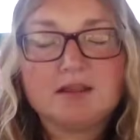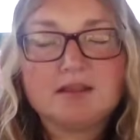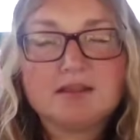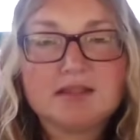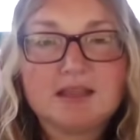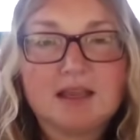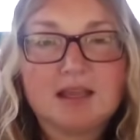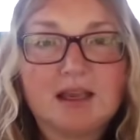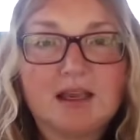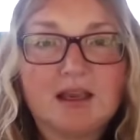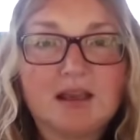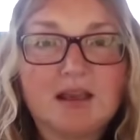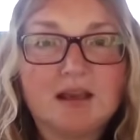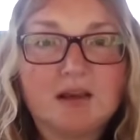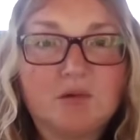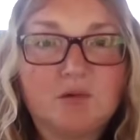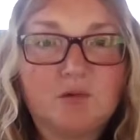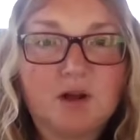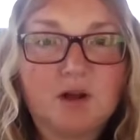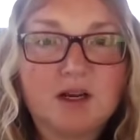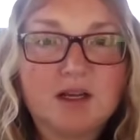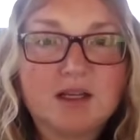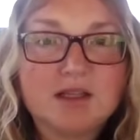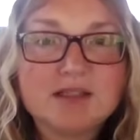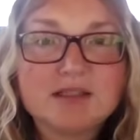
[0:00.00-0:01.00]
and saying,
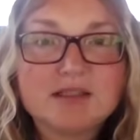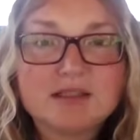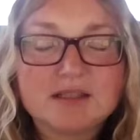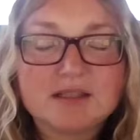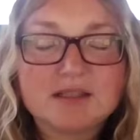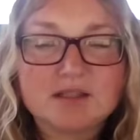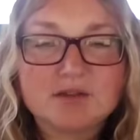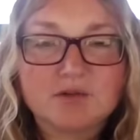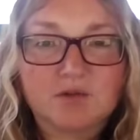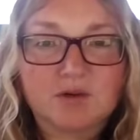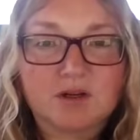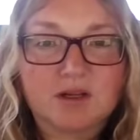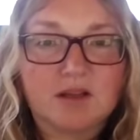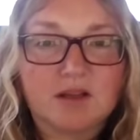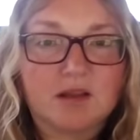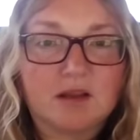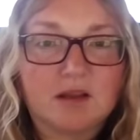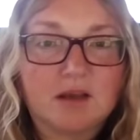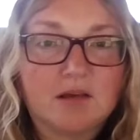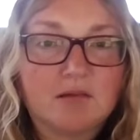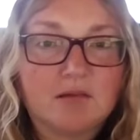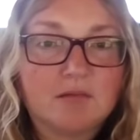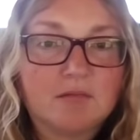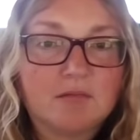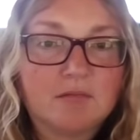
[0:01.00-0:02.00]
what is this
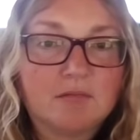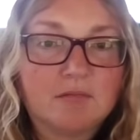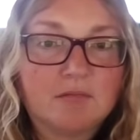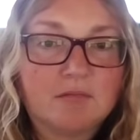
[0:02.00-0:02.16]
really?